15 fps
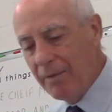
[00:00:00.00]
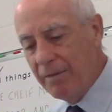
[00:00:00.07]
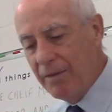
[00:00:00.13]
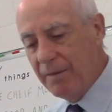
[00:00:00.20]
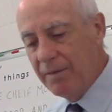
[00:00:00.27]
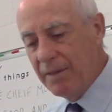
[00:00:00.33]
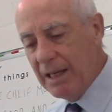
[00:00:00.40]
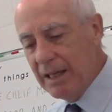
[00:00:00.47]

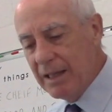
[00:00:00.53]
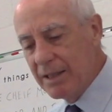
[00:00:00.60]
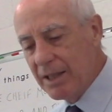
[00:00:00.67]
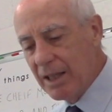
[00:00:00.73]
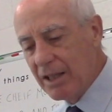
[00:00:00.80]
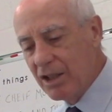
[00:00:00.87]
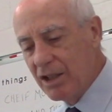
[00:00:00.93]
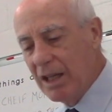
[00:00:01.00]

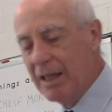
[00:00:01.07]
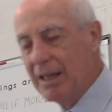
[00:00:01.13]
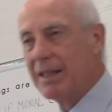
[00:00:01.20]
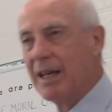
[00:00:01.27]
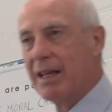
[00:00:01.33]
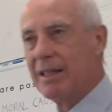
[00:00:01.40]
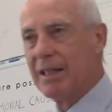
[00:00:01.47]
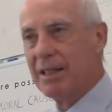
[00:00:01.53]
15:16
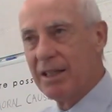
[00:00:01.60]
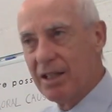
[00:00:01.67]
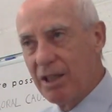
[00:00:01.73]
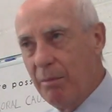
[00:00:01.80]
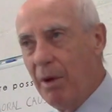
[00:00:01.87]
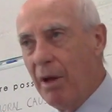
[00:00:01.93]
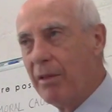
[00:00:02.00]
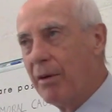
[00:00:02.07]
says this is the
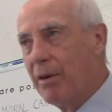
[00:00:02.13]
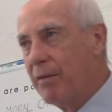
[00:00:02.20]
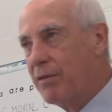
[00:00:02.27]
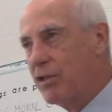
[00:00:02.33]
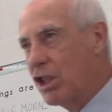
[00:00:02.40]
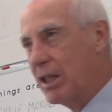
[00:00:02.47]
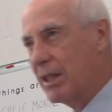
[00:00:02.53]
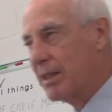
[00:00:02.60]
mother of
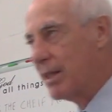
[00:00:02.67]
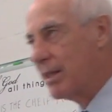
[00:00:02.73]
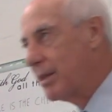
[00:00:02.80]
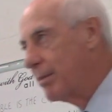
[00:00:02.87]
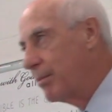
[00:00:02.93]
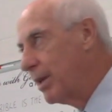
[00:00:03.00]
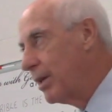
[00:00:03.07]
Jesus,